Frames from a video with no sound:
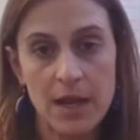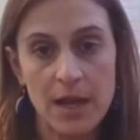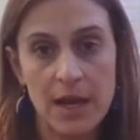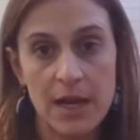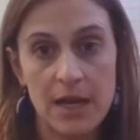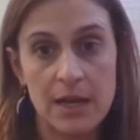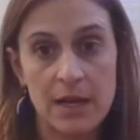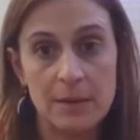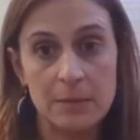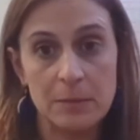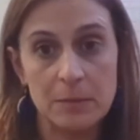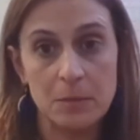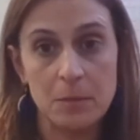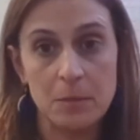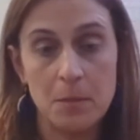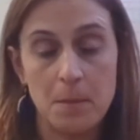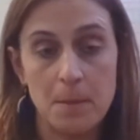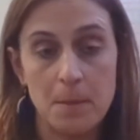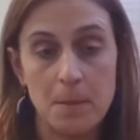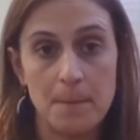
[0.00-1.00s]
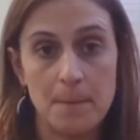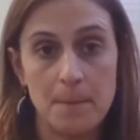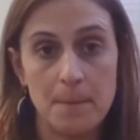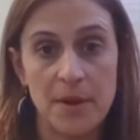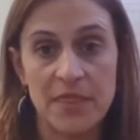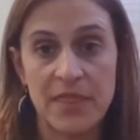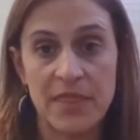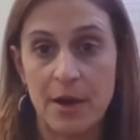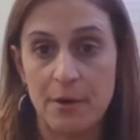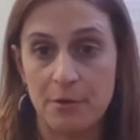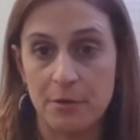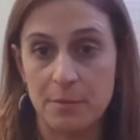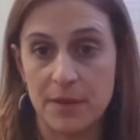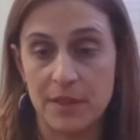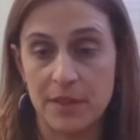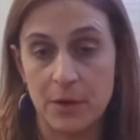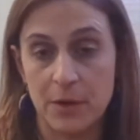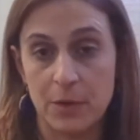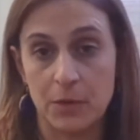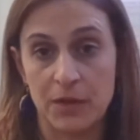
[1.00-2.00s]
But that would
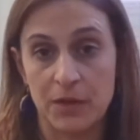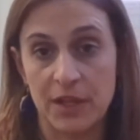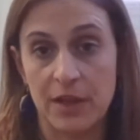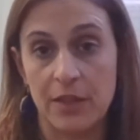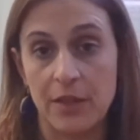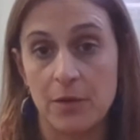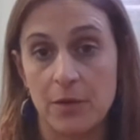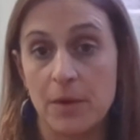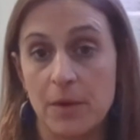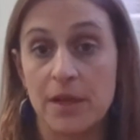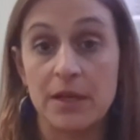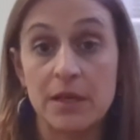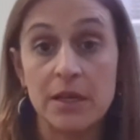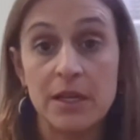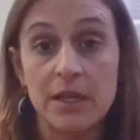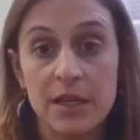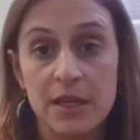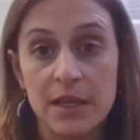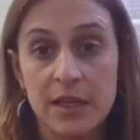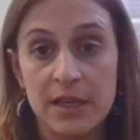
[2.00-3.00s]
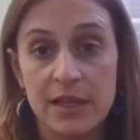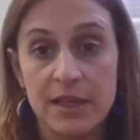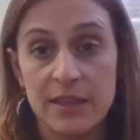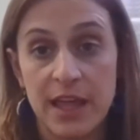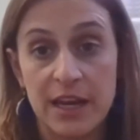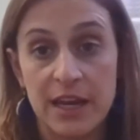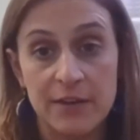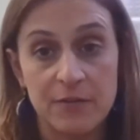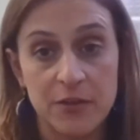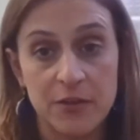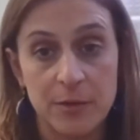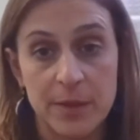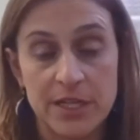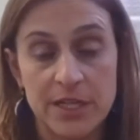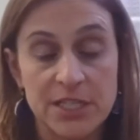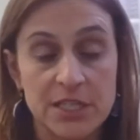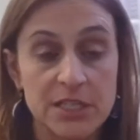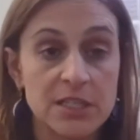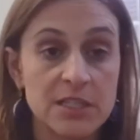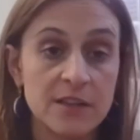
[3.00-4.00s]
be the only other one. And that
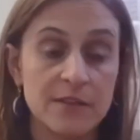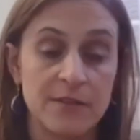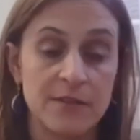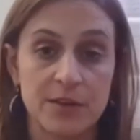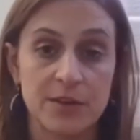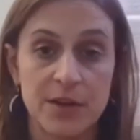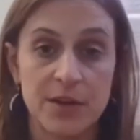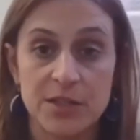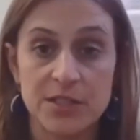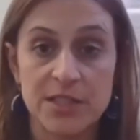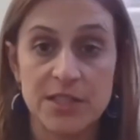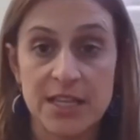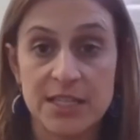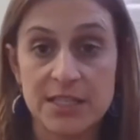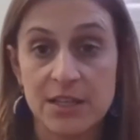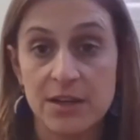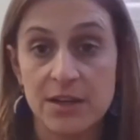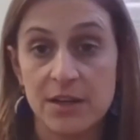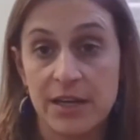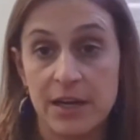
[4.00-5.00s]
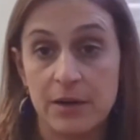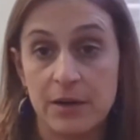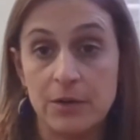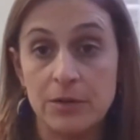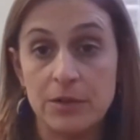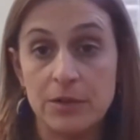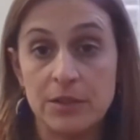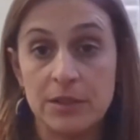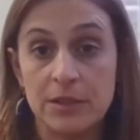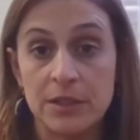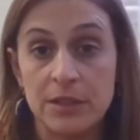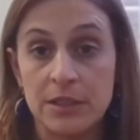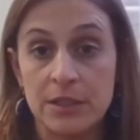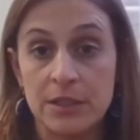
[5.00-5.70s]
information to the 5th graders has gone out.